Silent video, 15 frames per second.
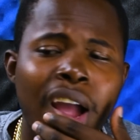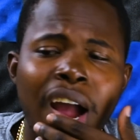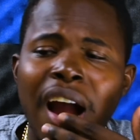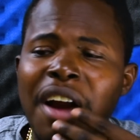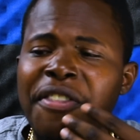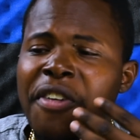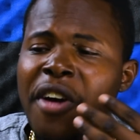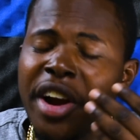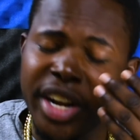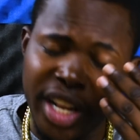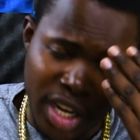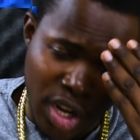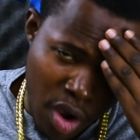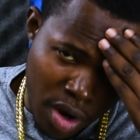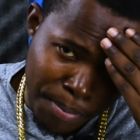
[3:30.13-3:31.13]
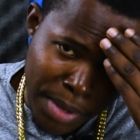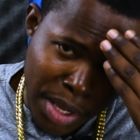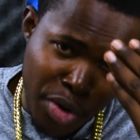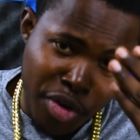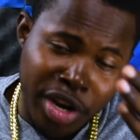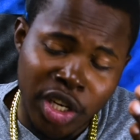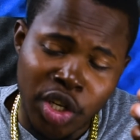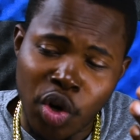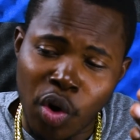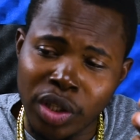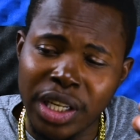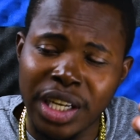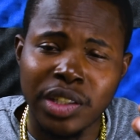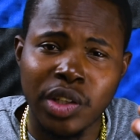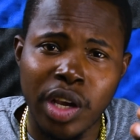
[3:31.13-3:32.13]
I've already done big reach out
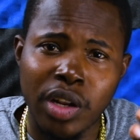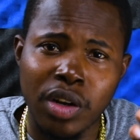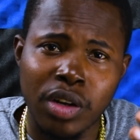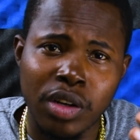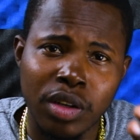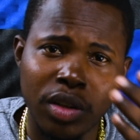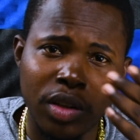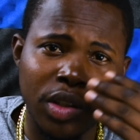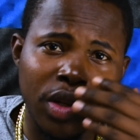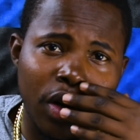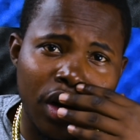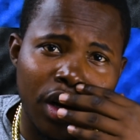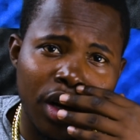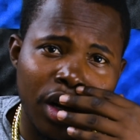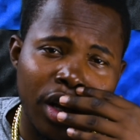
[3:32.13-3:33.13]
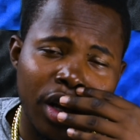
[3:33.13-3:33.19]
here, so you know. So